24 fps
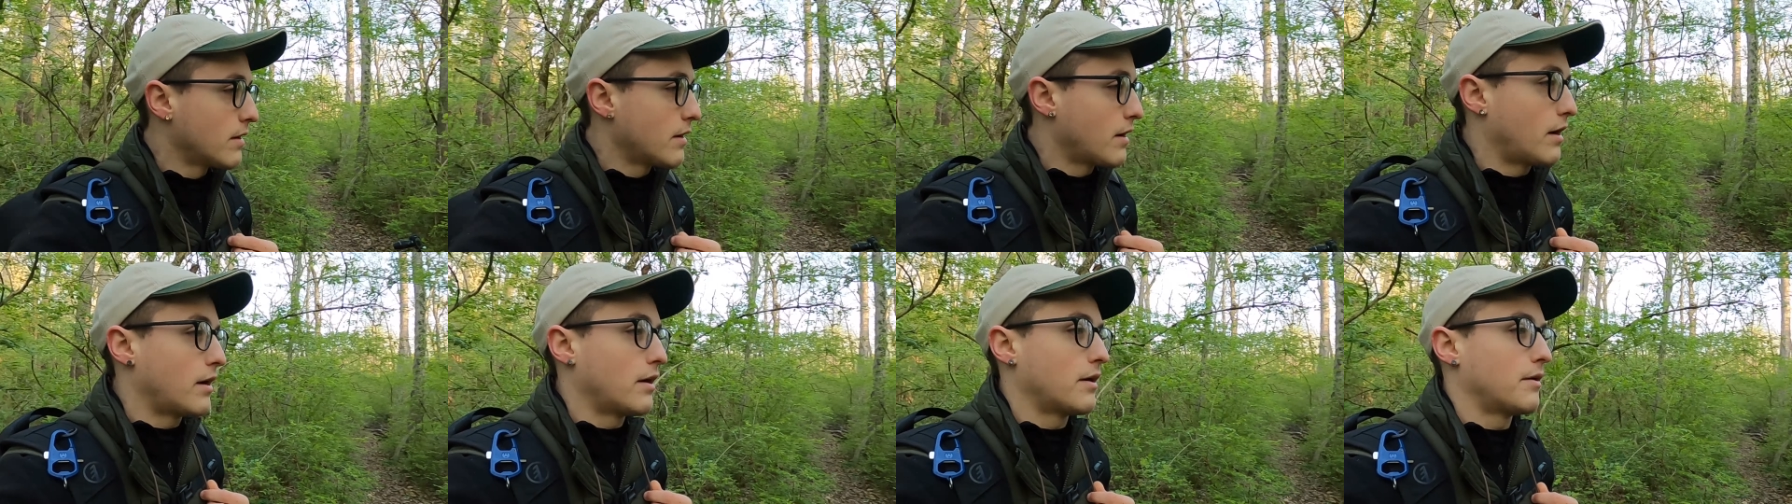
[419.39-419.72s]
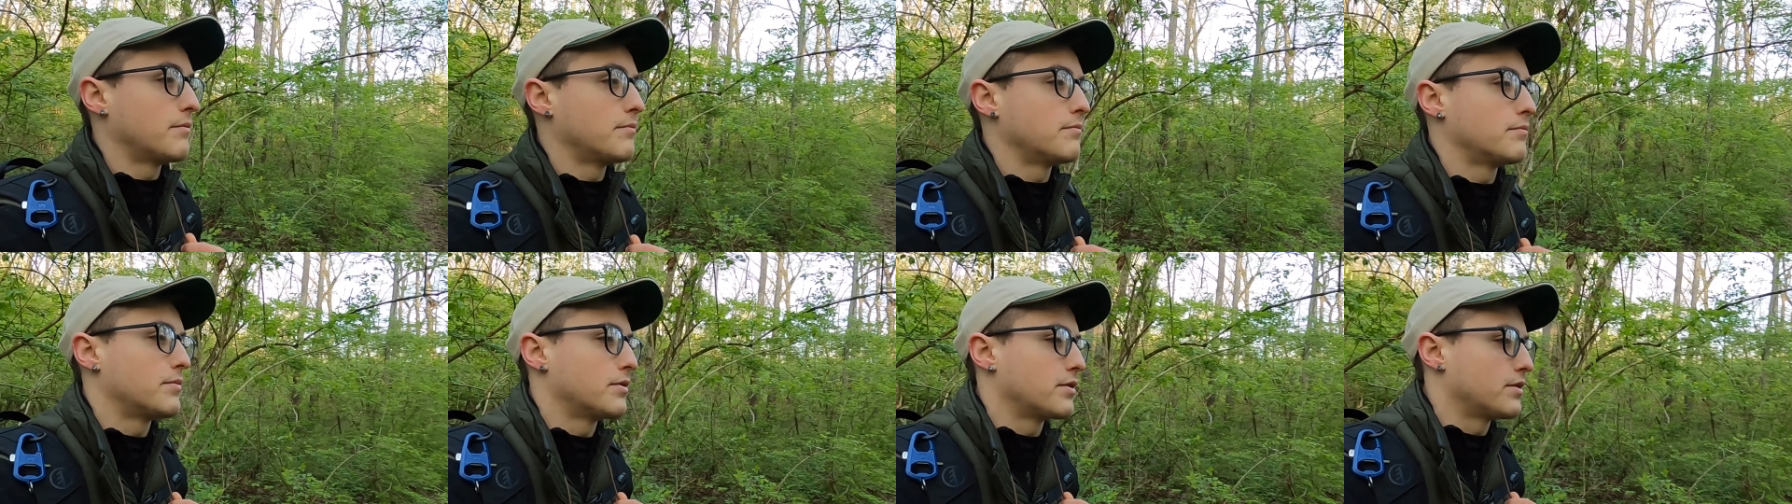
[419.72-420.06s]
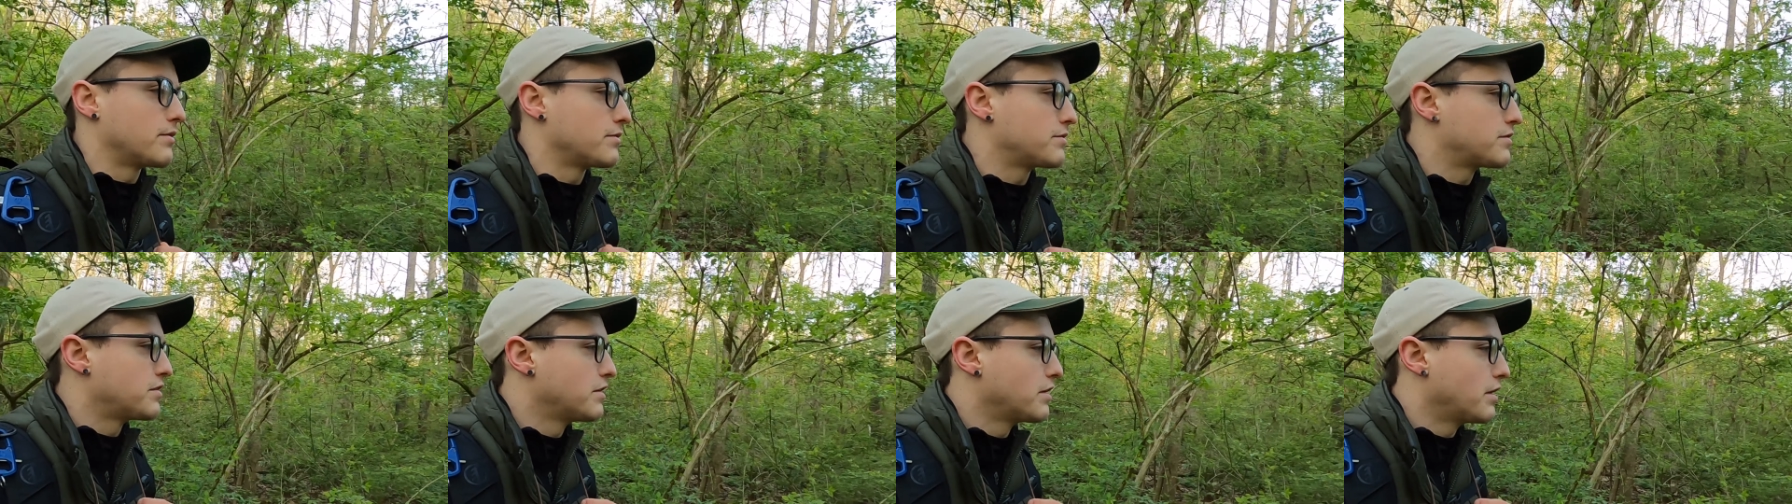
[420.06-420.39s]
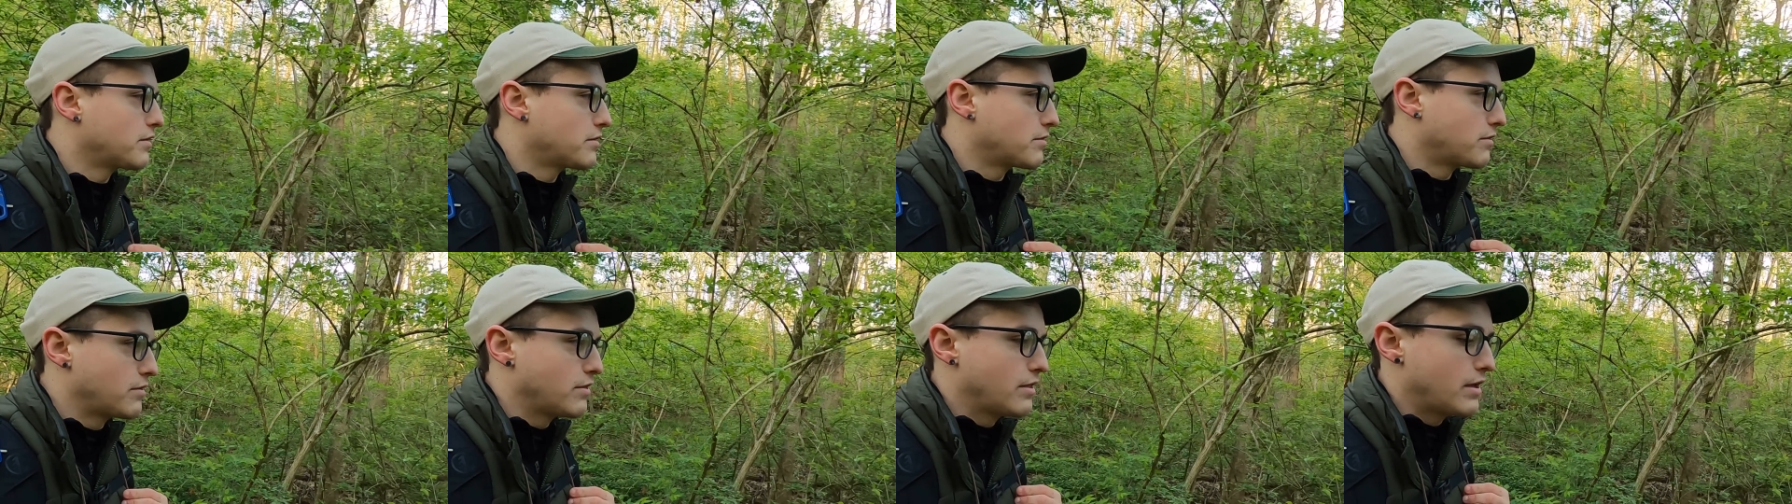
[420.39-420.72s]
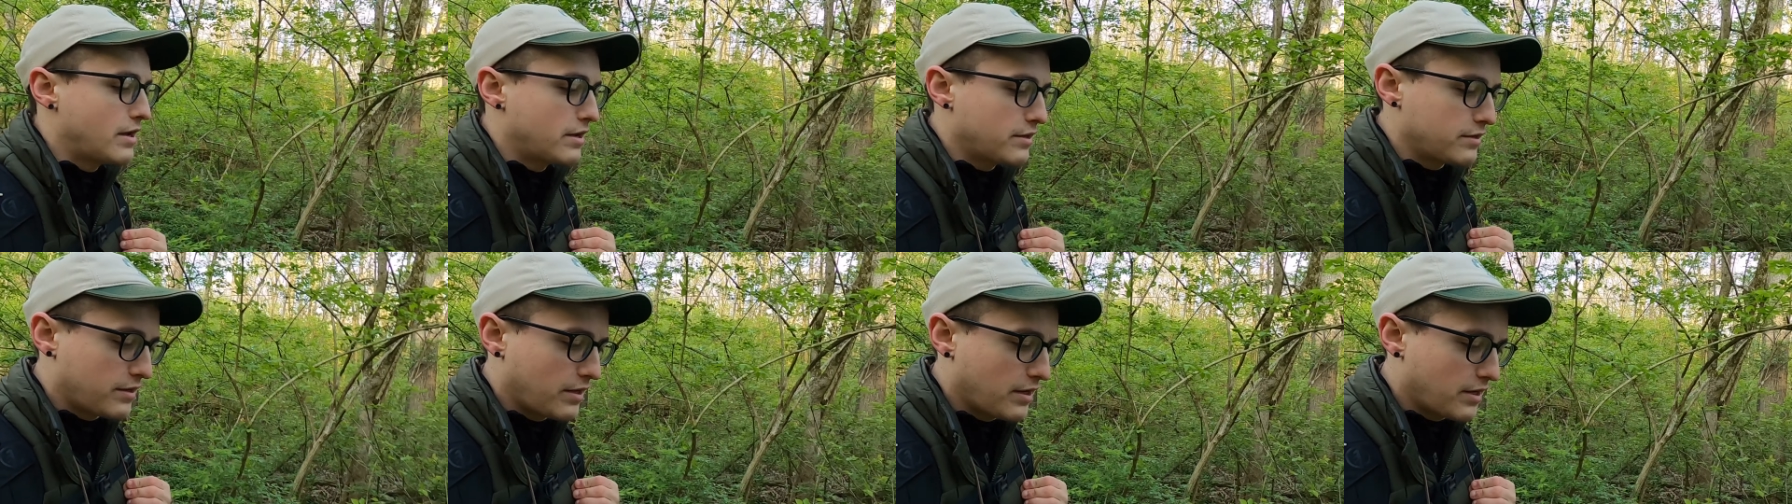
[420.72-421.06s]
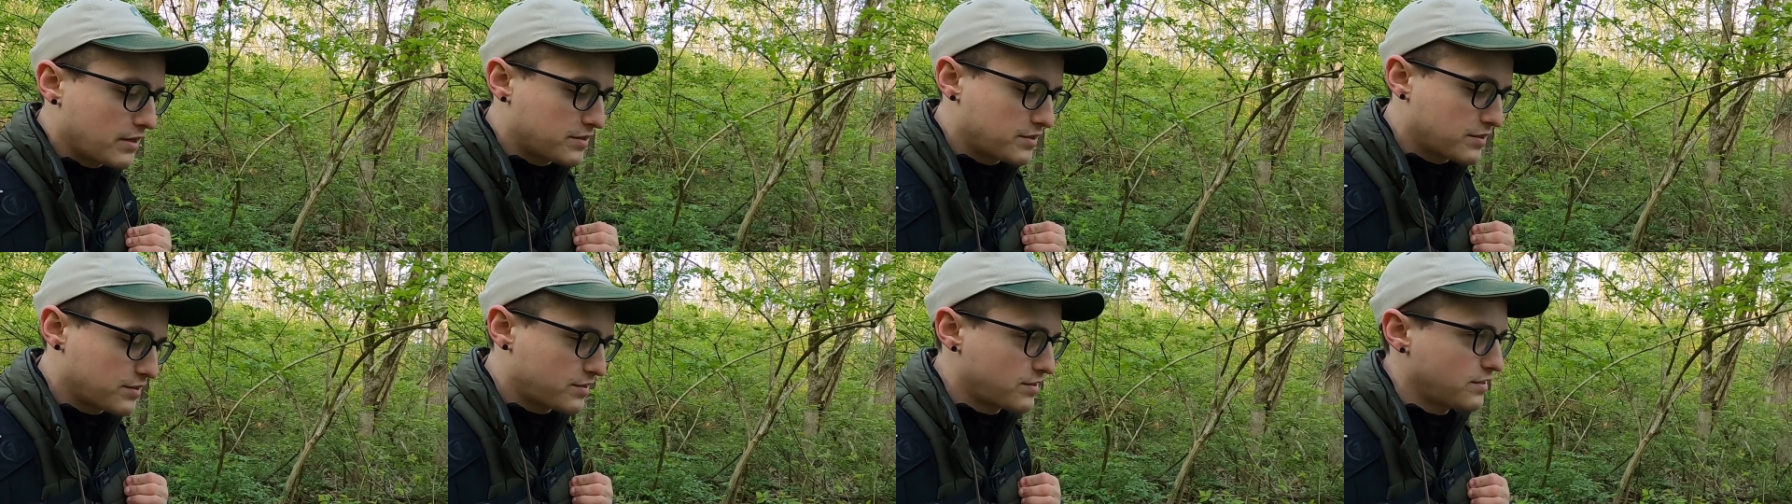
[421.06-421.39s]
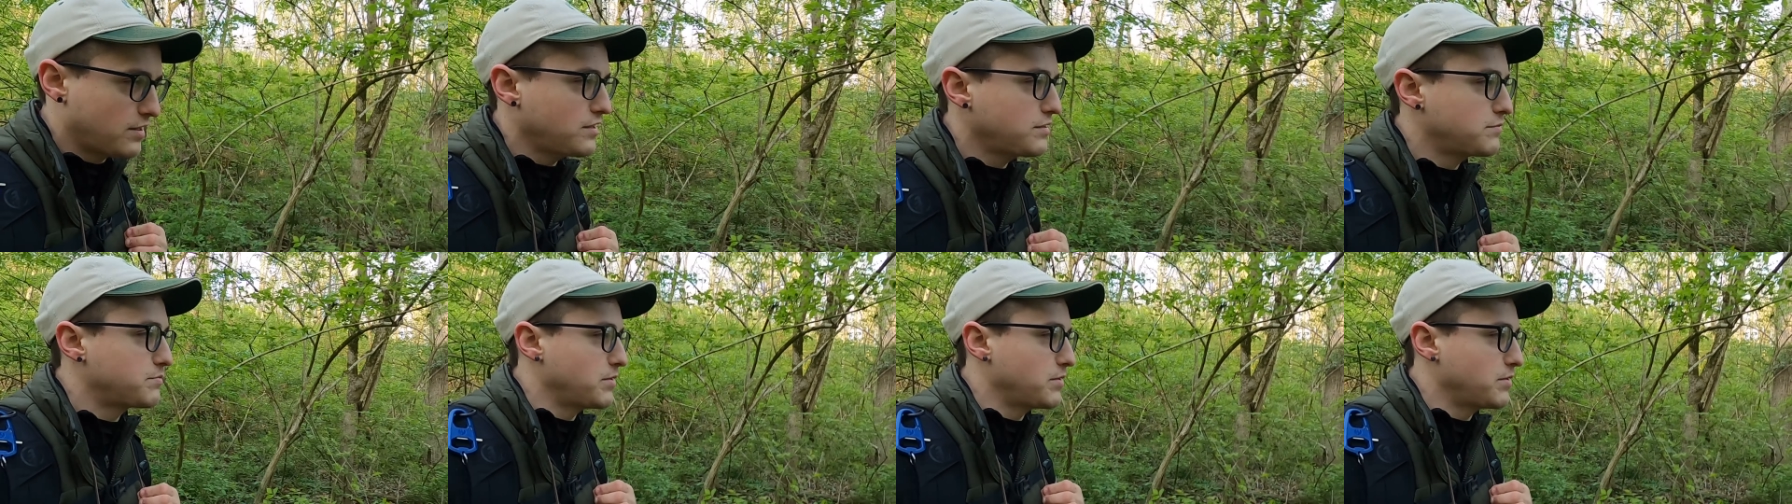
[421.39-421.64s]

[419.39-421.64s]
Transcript: Um, but other than that, yeah, it's just a nice,